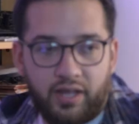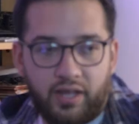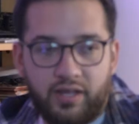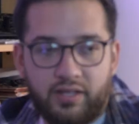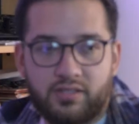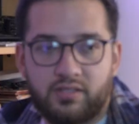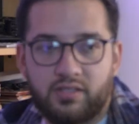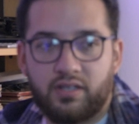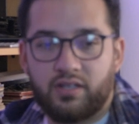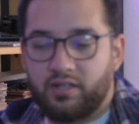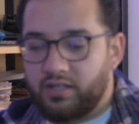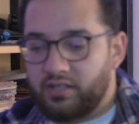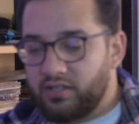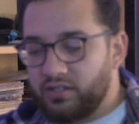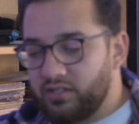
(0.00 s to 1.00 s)
It's
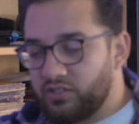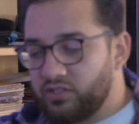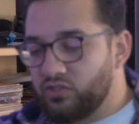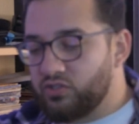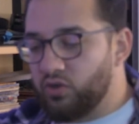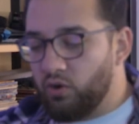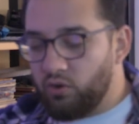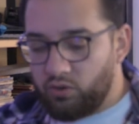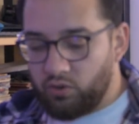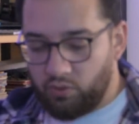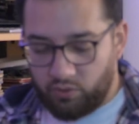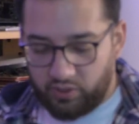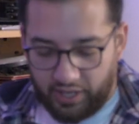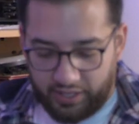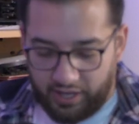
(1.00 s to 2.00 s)
so
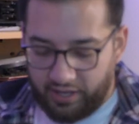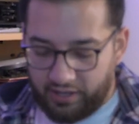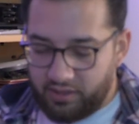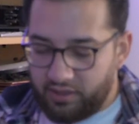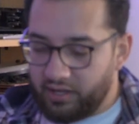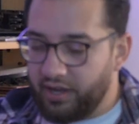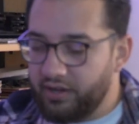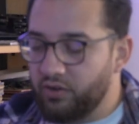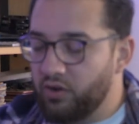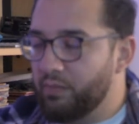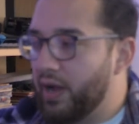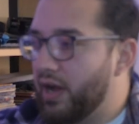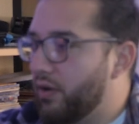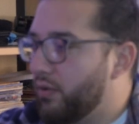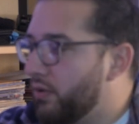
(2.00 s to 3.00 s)
cool. Like anything I know
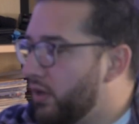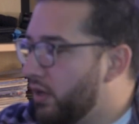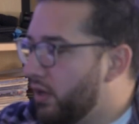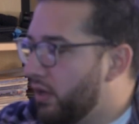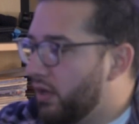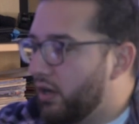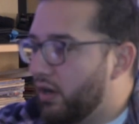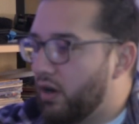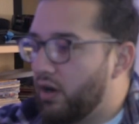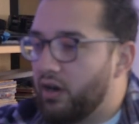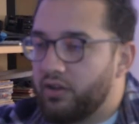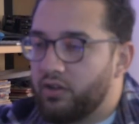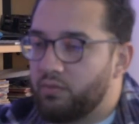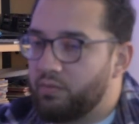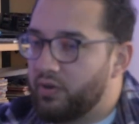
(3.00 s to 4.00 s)
about
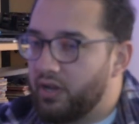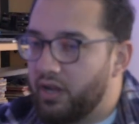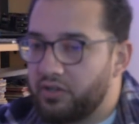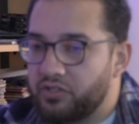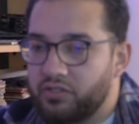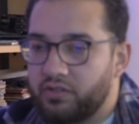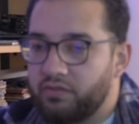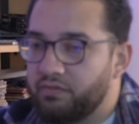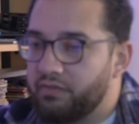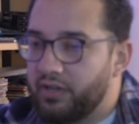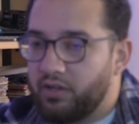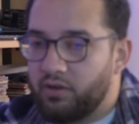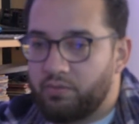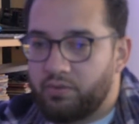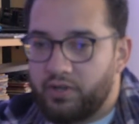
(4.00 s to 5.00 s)
audio production,
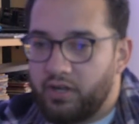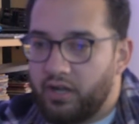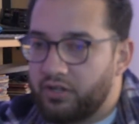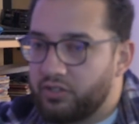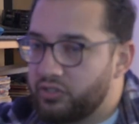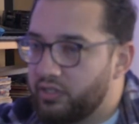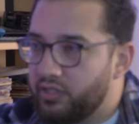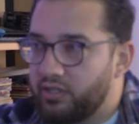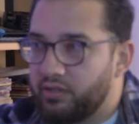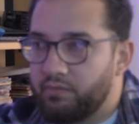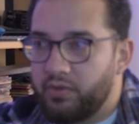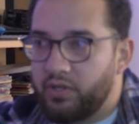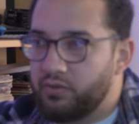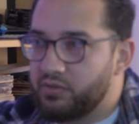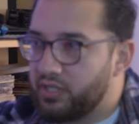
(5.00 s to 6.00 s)
video
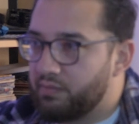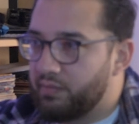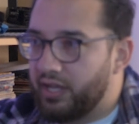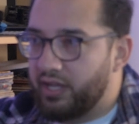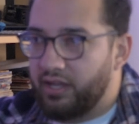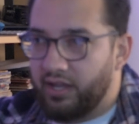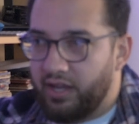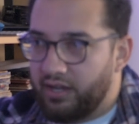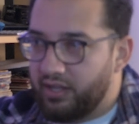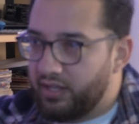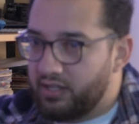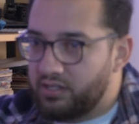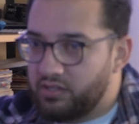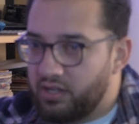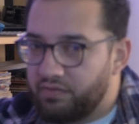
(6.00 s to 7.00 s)
production, music making, any of
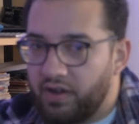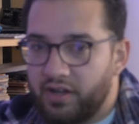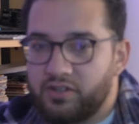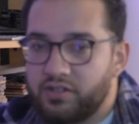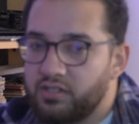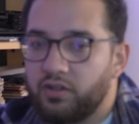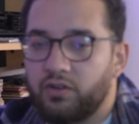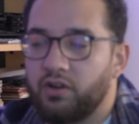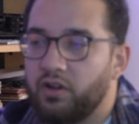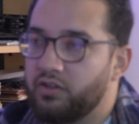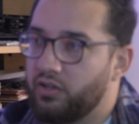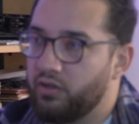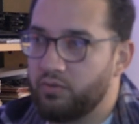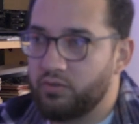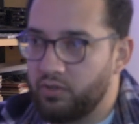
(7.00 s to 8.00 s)
that stuff, I just learned
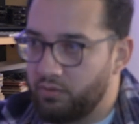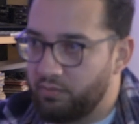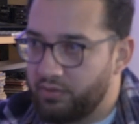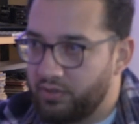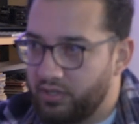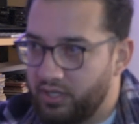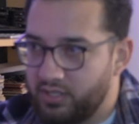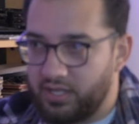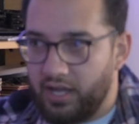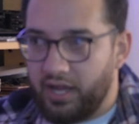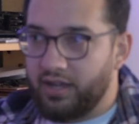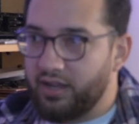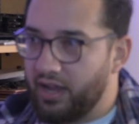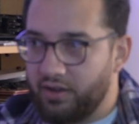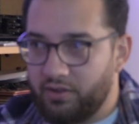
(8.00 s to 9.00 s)
on YouTube. Is
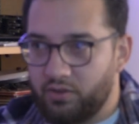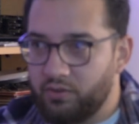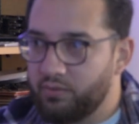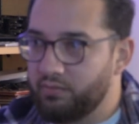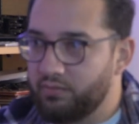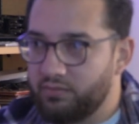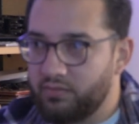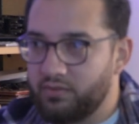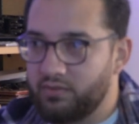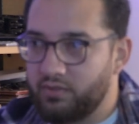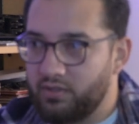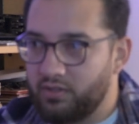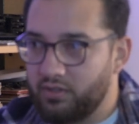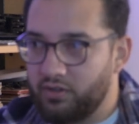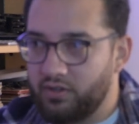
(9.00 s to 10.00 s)
that how you
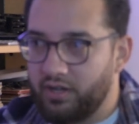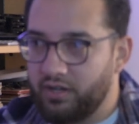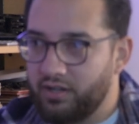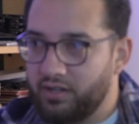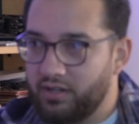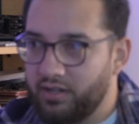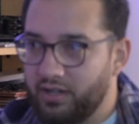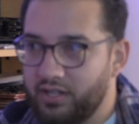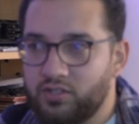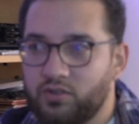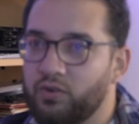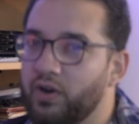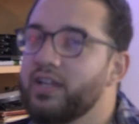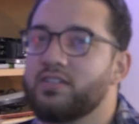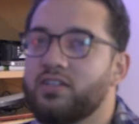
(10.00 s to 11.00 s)
learn that? It's
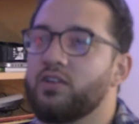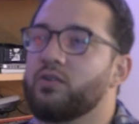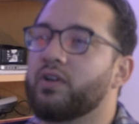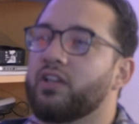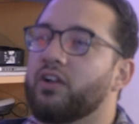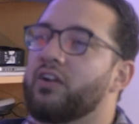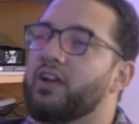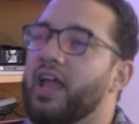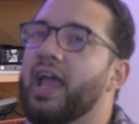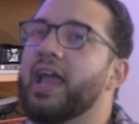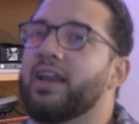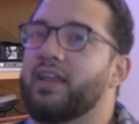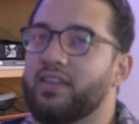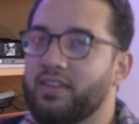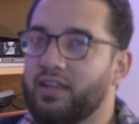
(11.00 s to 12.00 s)
crazy you can learn
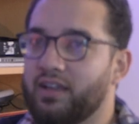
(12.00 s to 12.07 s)
anything.